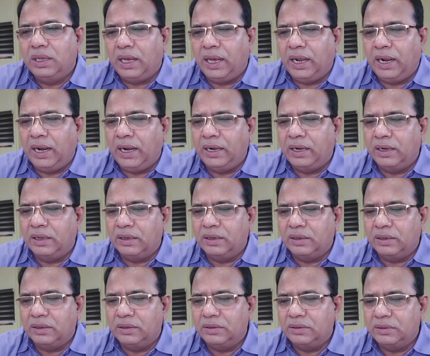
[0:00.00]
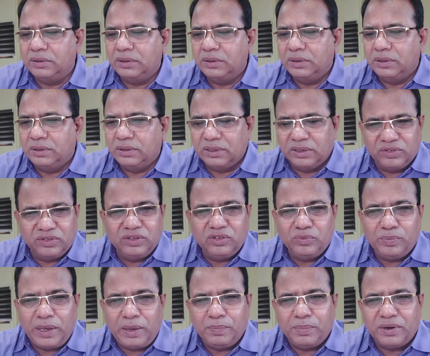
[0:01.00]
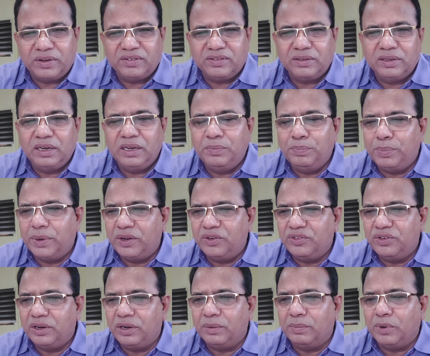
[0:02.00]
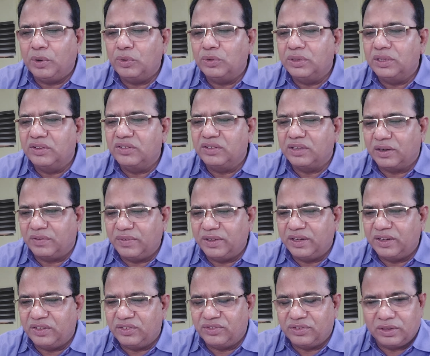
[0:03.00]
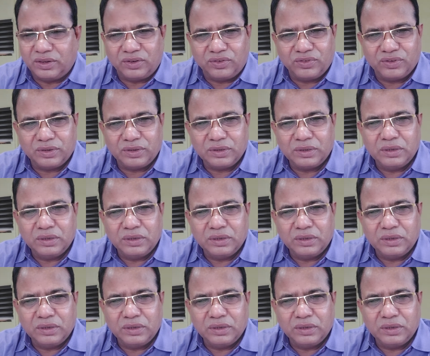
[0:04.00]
and this is my personal impression about the survey research.